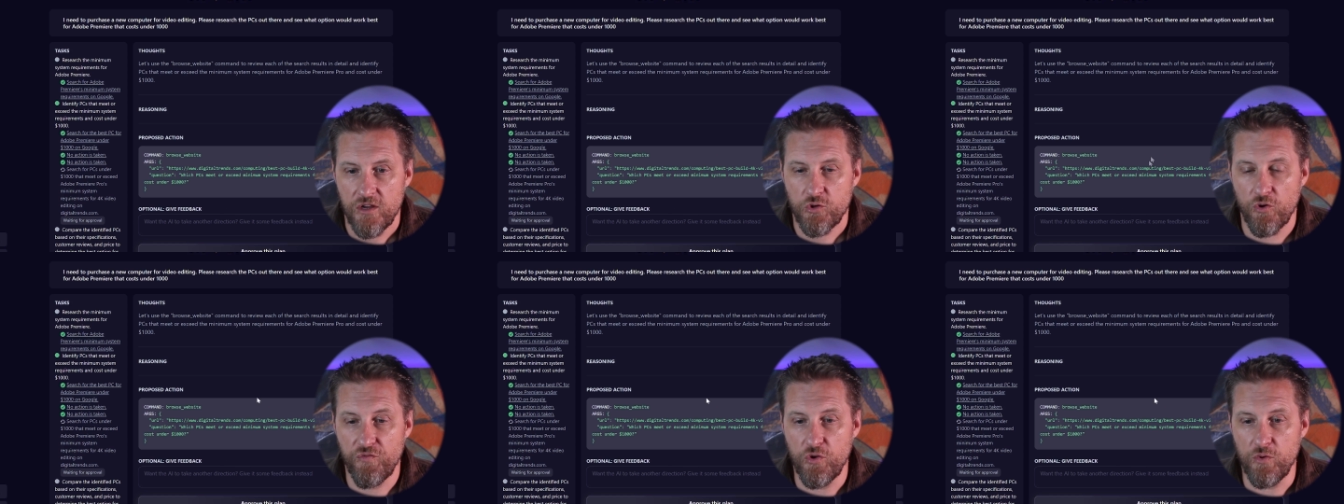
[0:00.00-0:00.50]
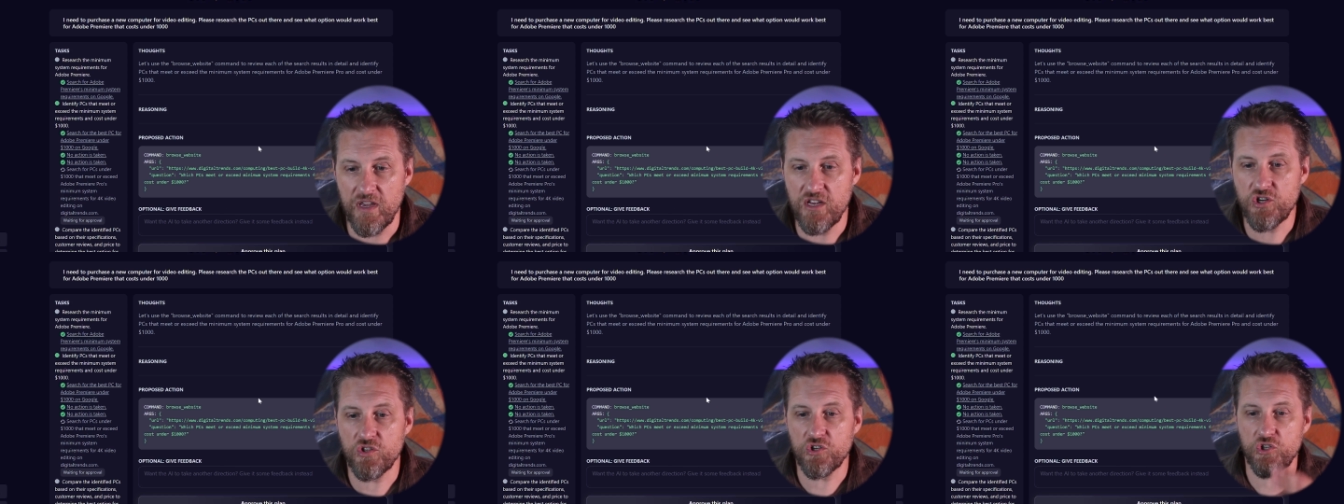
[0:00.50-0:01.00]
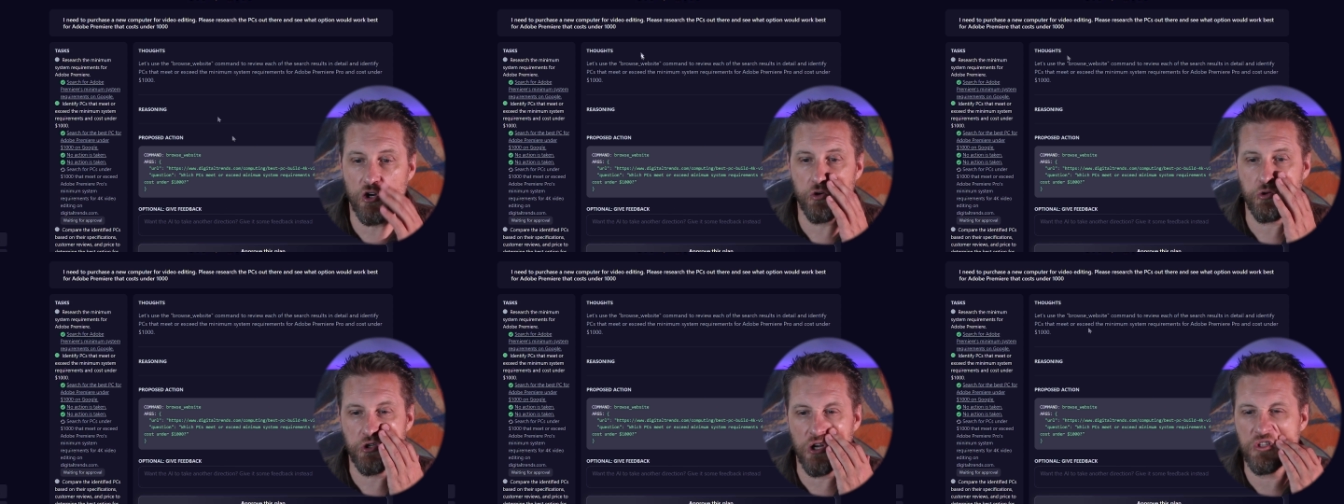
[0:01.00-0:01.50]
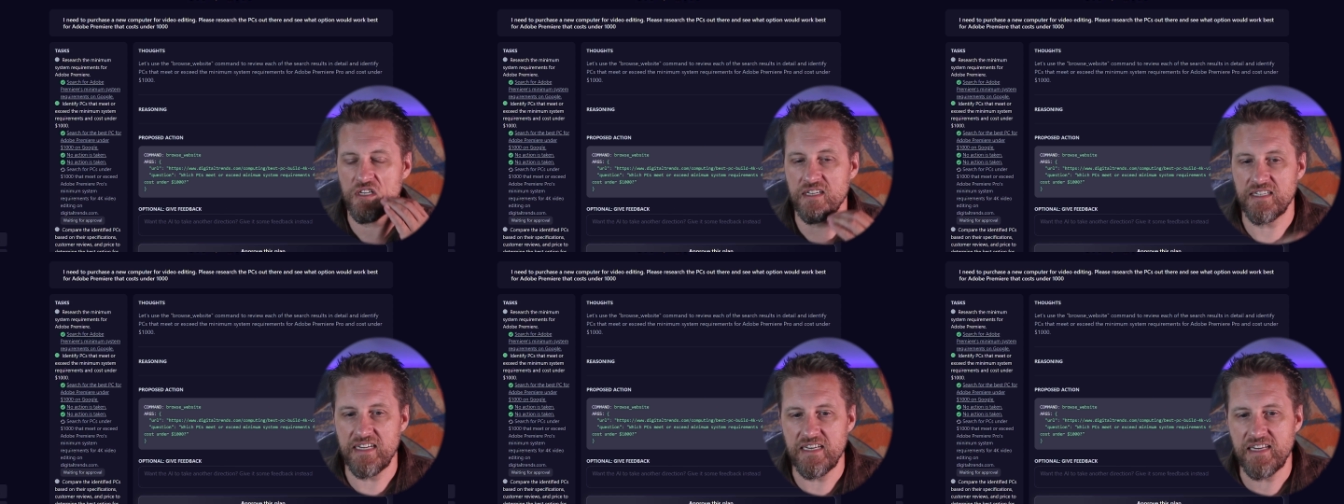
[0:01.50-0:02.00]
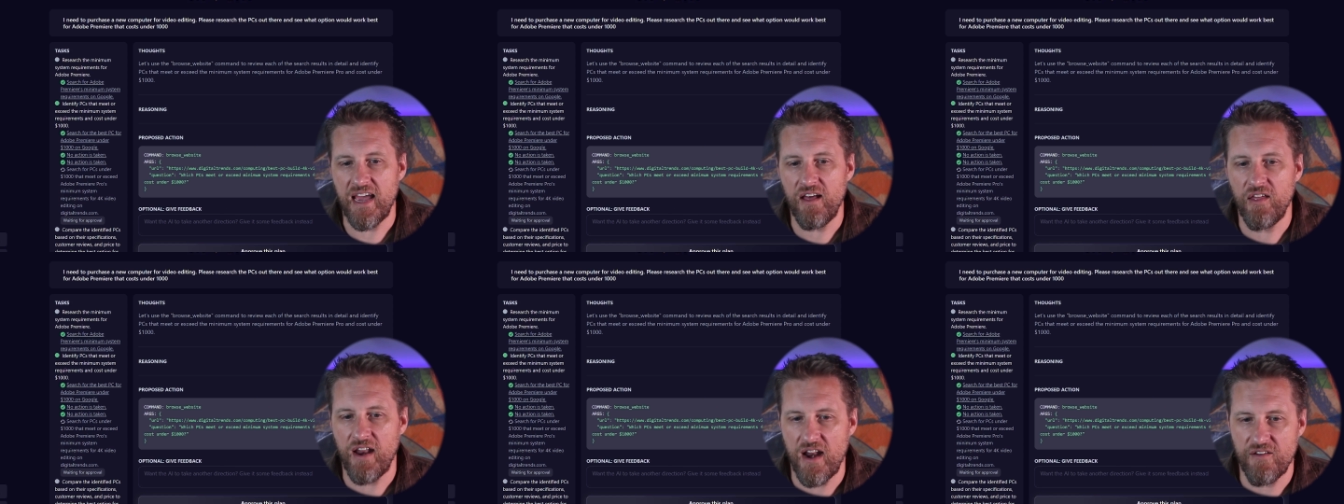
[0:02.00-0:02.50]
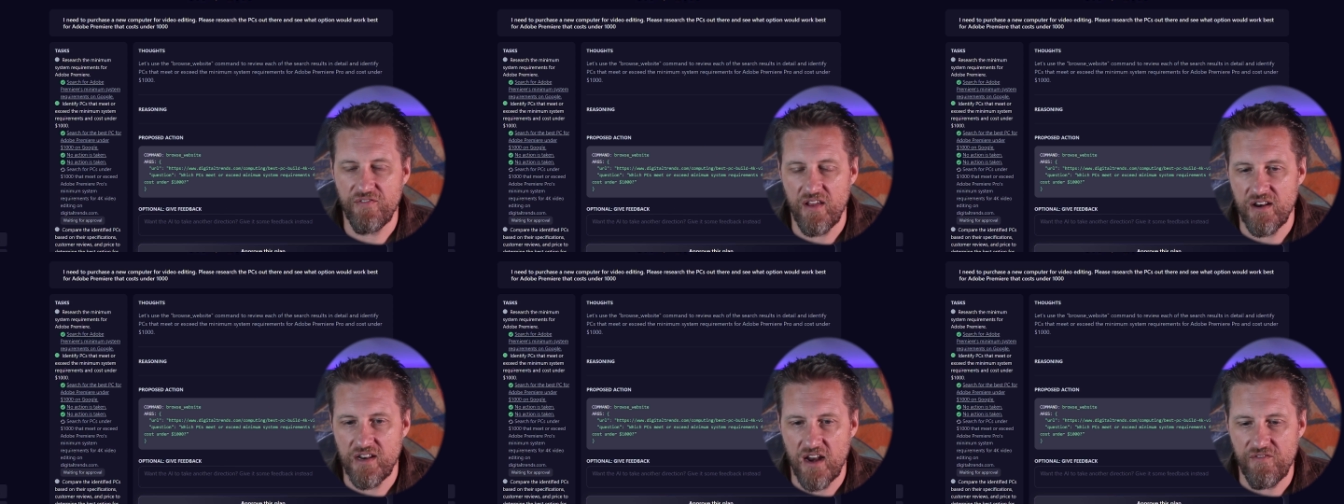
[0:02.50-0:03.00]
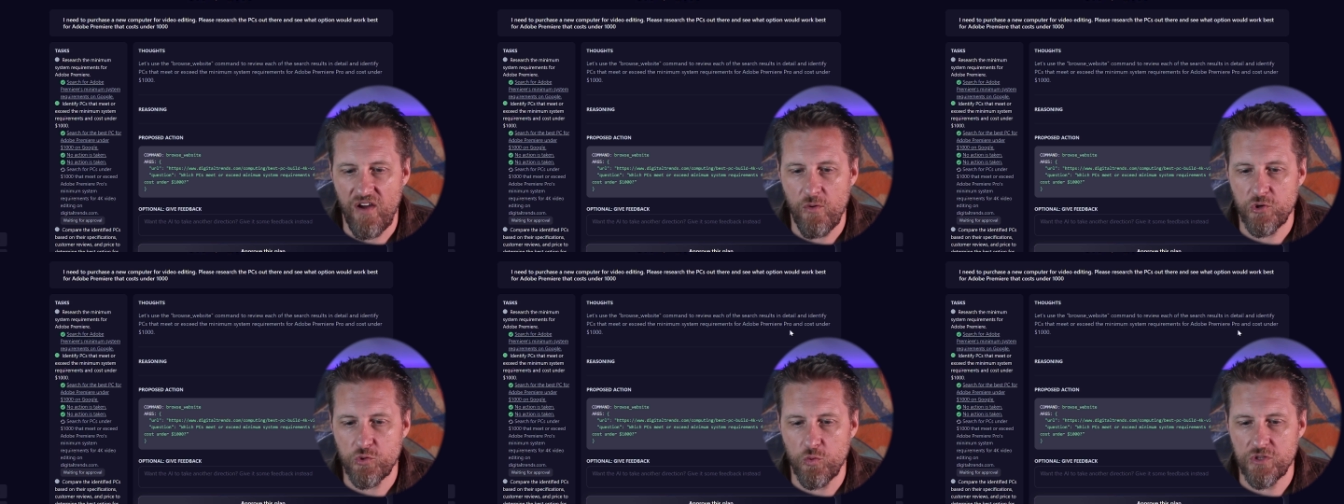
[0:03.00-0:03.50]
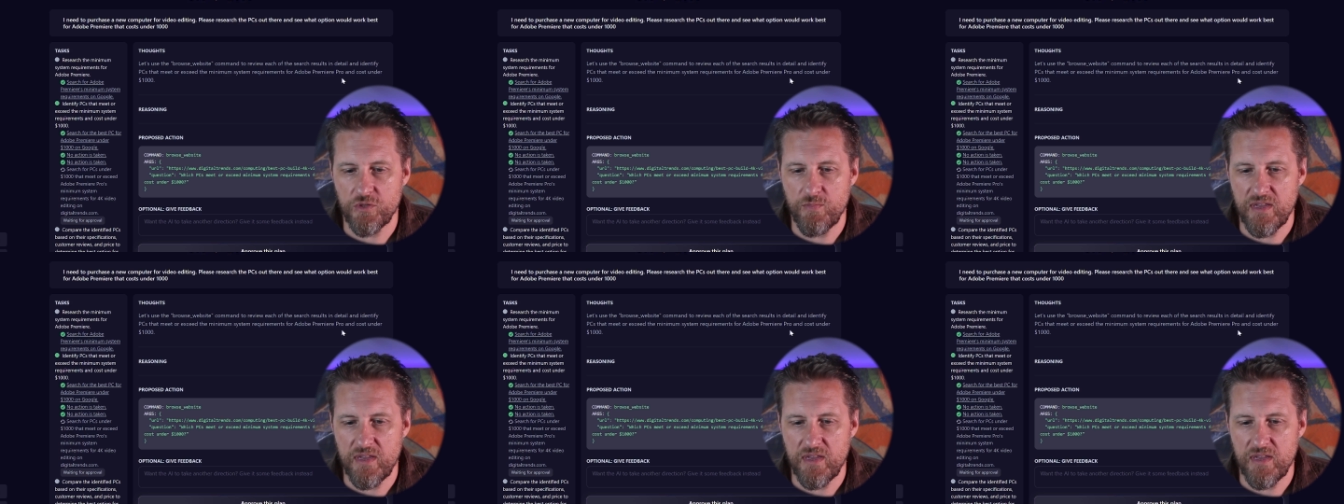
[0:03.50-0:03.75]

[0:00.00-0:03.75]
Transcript: to review each of the search results in detail and identify which ones